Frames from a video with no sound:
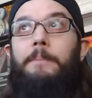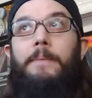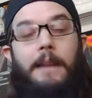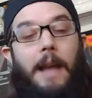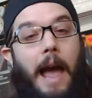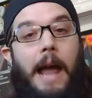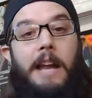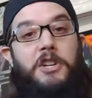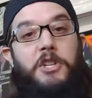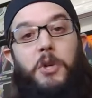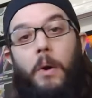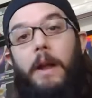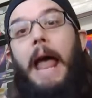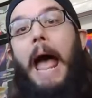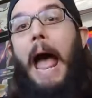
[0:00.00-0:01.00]
I
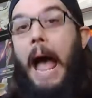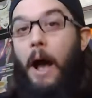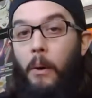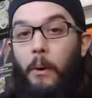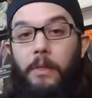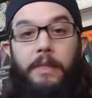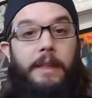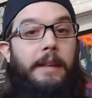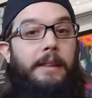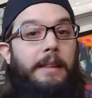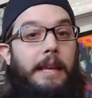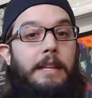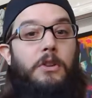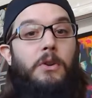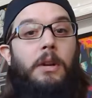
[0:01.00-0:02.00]
enjoyed how they
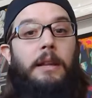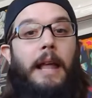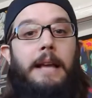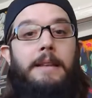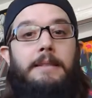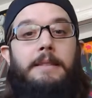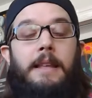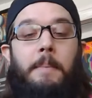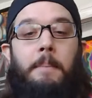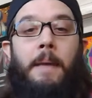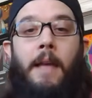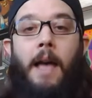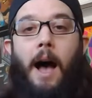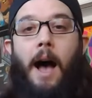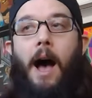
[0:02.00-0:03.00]
utilized them.
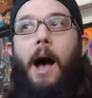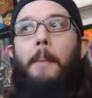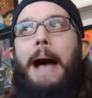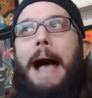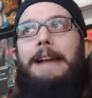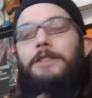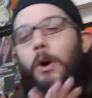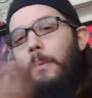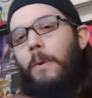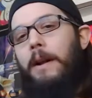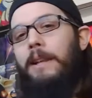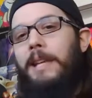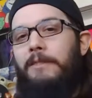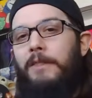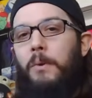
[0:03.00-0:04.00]
I don't
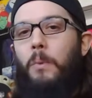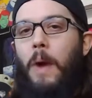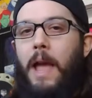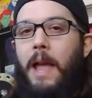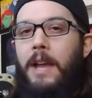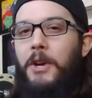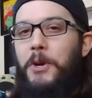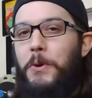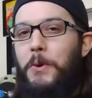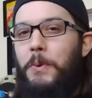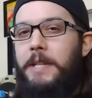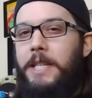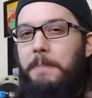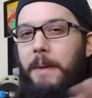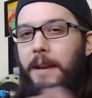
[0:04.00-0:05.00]
want to give away who
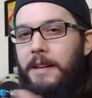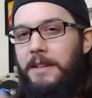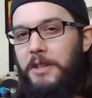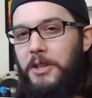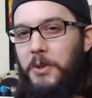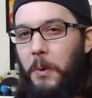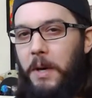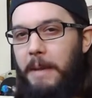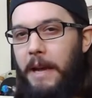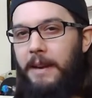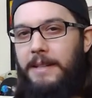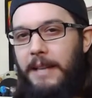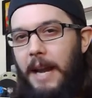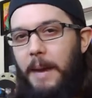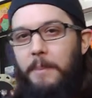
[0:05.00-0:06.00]
we spend a short amount
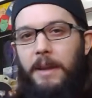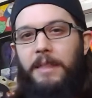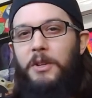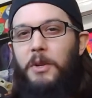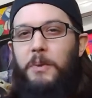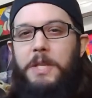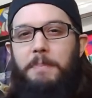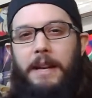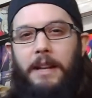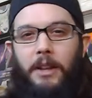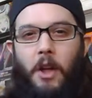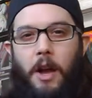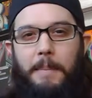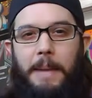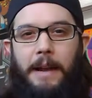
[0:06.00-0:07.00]
of time with and who we spend a
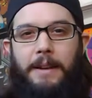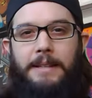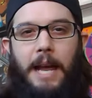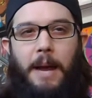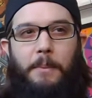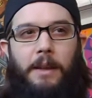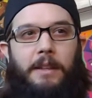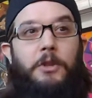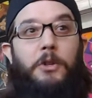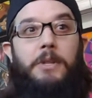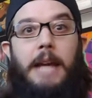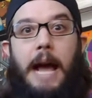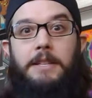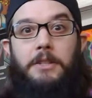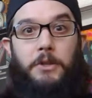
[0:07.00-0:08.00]
long amount of time with and who
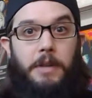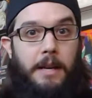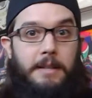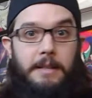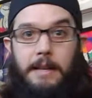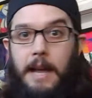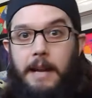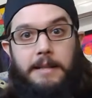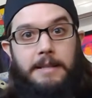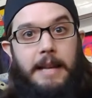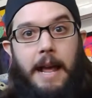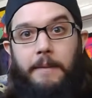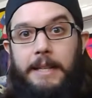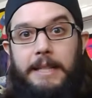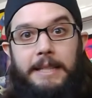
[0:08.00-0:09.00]
dies and who doesn't die, because
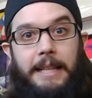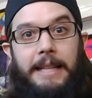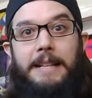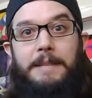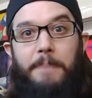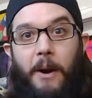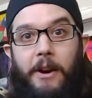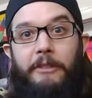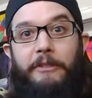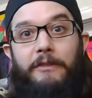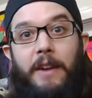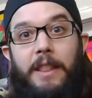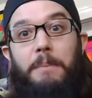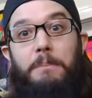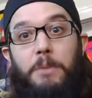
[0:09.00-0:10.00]
obviously that's part of the
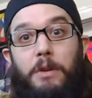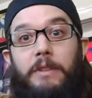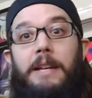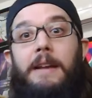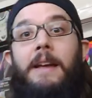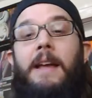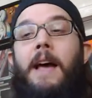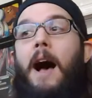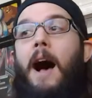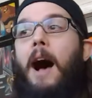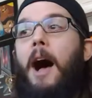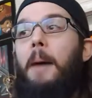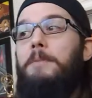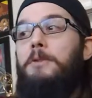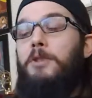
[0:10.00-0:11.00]
fun of the movie.
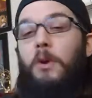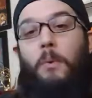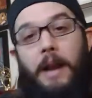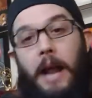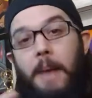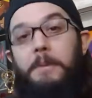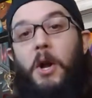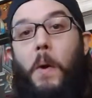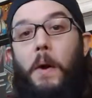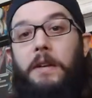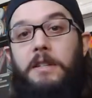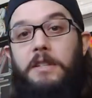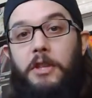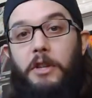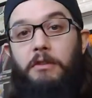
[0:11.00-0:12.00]
So what I'm going
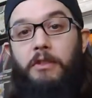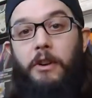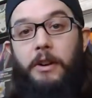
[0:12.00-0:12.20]
to do for a